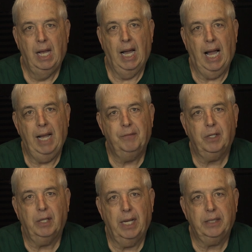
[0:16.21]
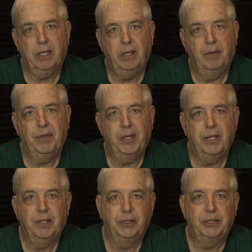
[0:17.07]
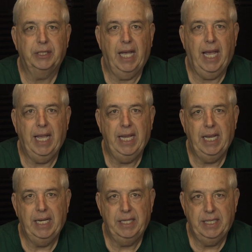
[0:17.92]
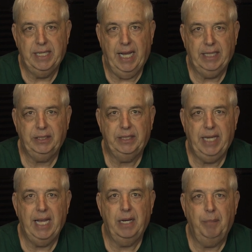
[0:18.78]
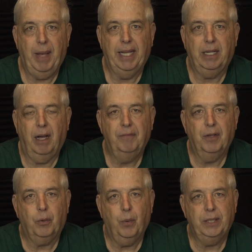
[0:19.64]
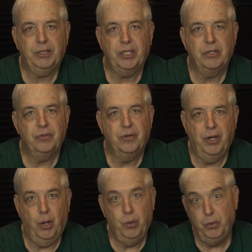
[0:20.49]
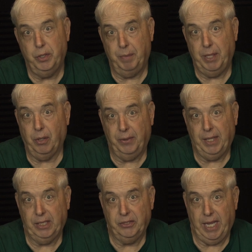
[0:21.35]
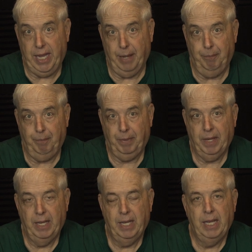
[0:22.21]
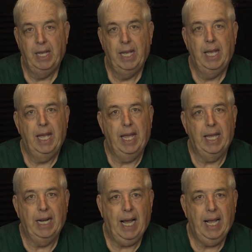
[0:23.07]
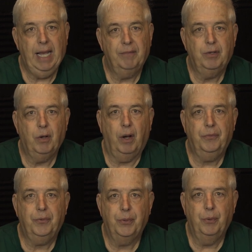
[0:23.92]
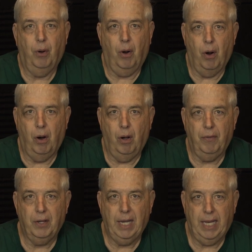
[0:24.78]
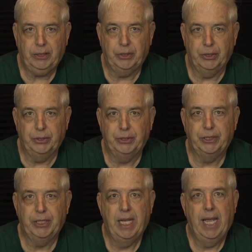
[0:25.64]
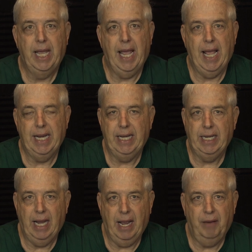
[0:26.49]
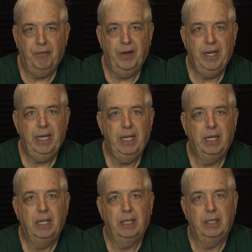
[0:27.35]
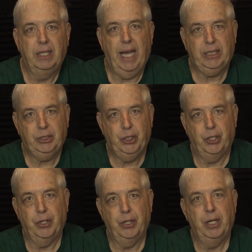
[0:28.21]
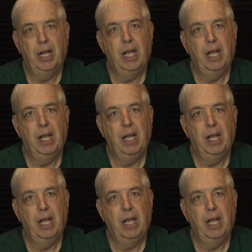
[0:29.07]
I've collected over the years a test data bank of the questions known to be on the exam. And I have gone through all the lectures, and in every lecture,